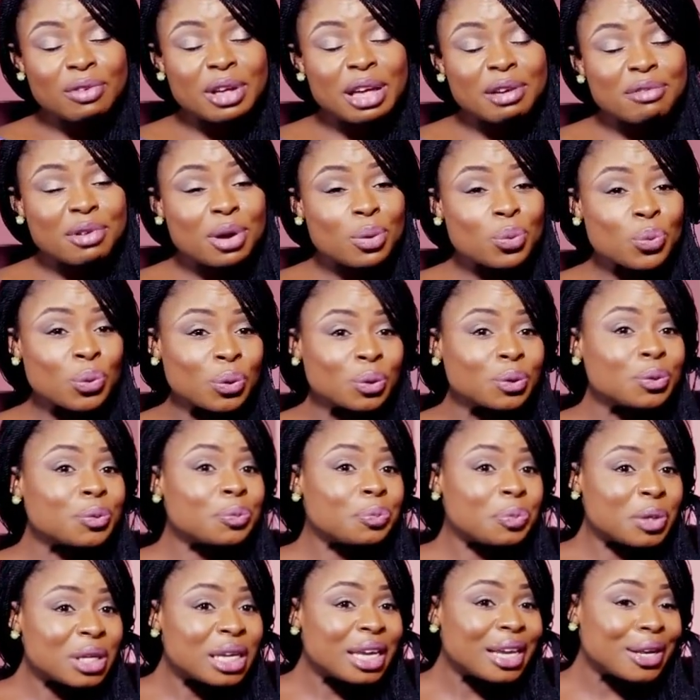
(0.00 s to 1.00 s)
ever would
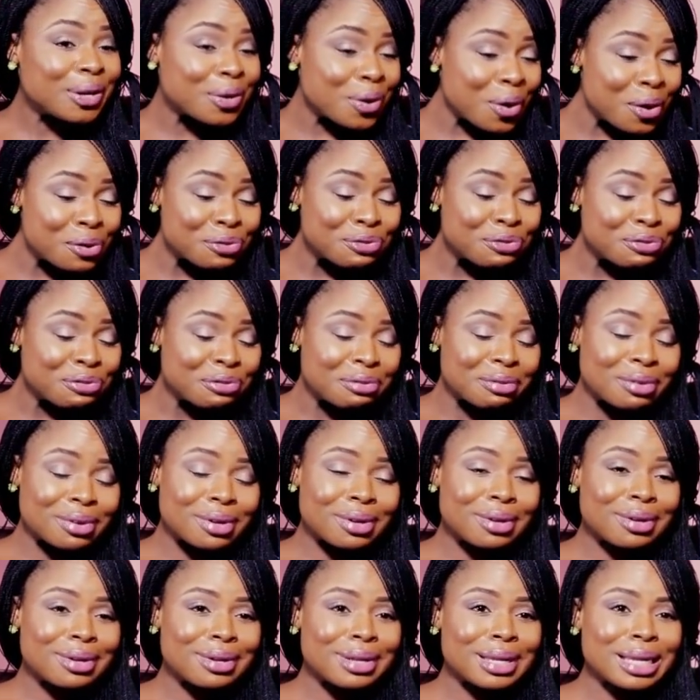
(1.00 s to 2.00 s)
be enough.
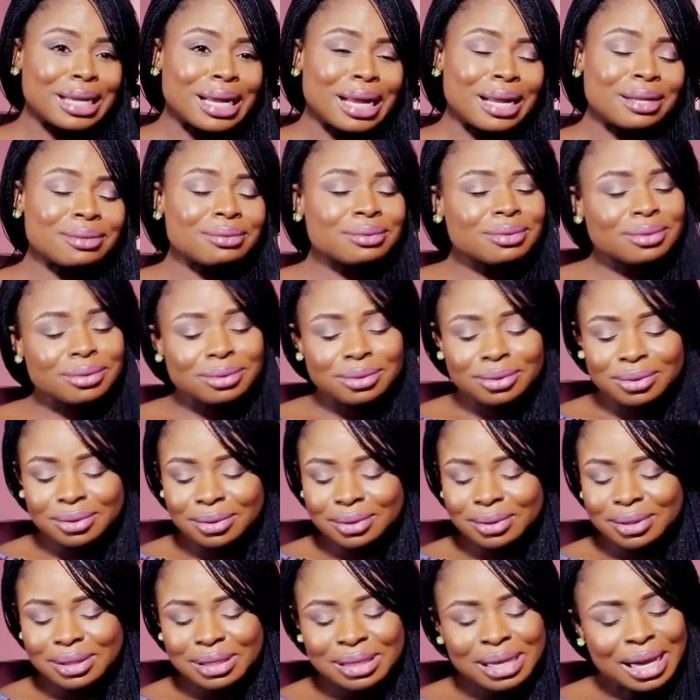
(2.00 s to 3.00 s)
And
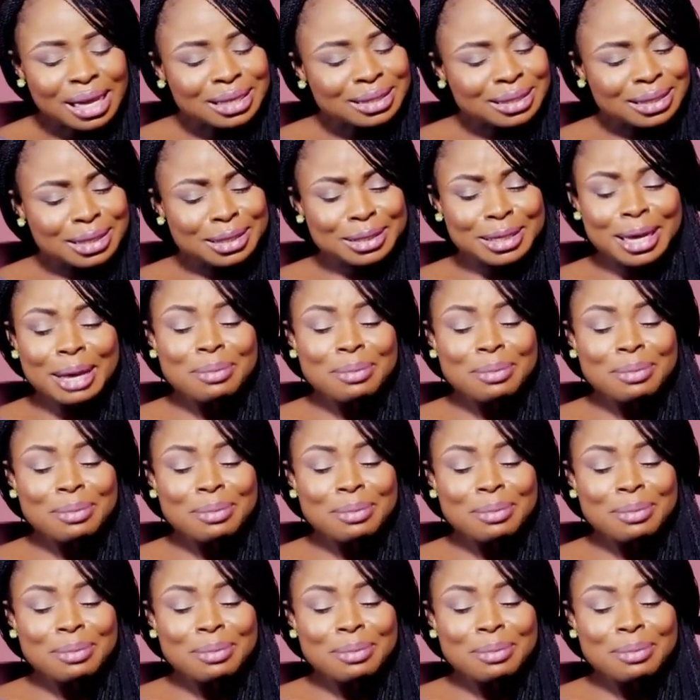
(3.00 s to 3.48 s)
that's it.